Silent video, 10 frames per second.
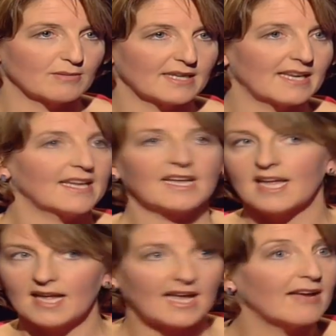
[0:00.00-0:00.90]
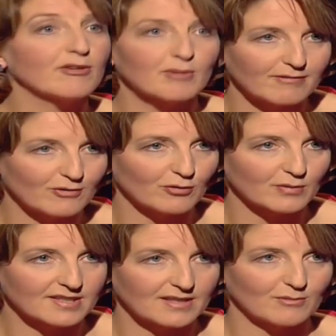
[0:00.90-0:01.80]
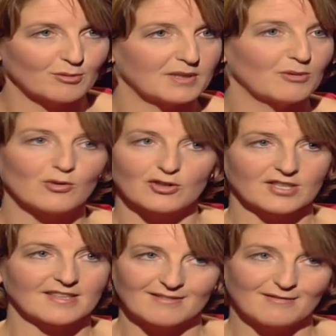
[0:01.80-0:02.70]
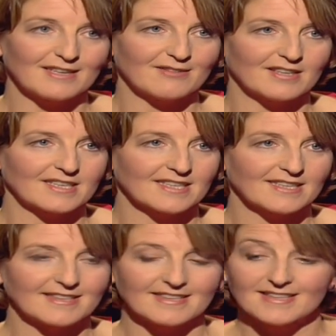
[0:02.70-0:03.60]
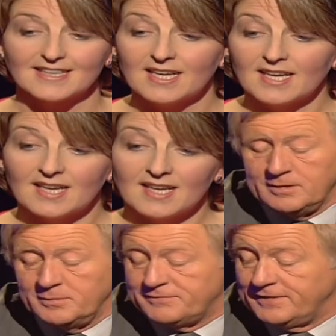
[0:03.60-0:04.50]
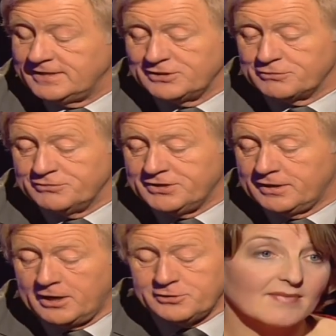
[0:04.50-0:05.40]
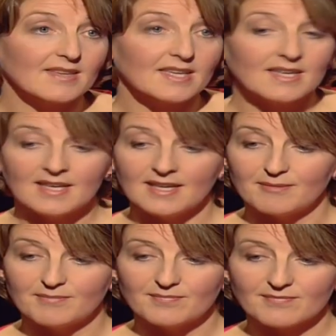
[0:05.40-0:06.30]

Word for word: I mean, everyone involved with SNIP will be watching this. and very, very excited. Well, I'm sure. Yeah, it's a fantastic result, £125,000. Yeah.